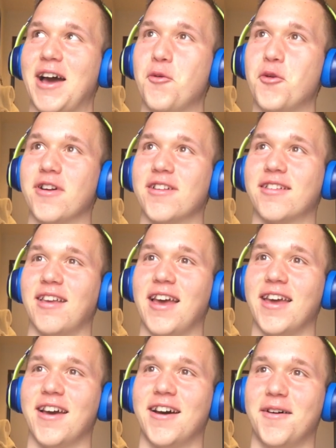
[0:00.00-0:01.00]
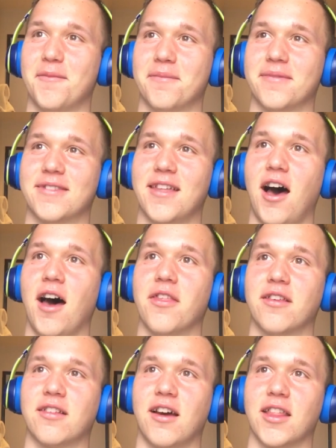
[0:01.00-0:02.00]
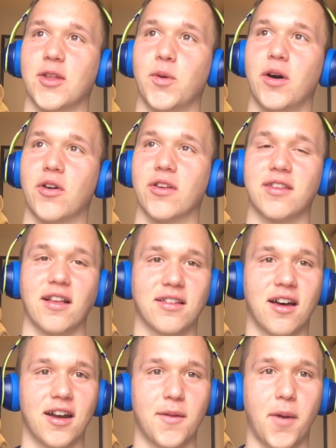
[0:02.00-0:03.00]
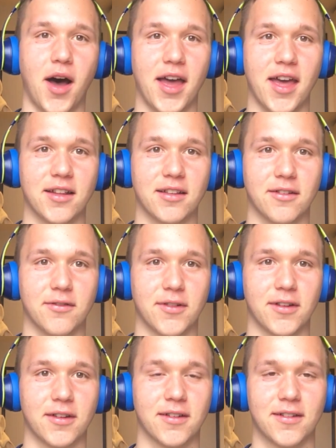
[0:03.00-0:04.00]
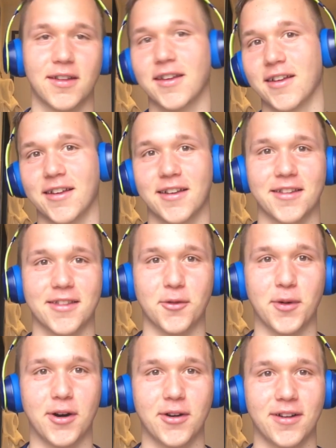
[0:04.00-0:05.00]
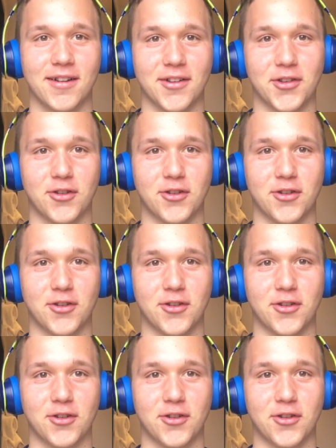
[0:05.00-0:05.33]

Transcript: I wouldn't say the other side of the world, because that's kind of my end of the world in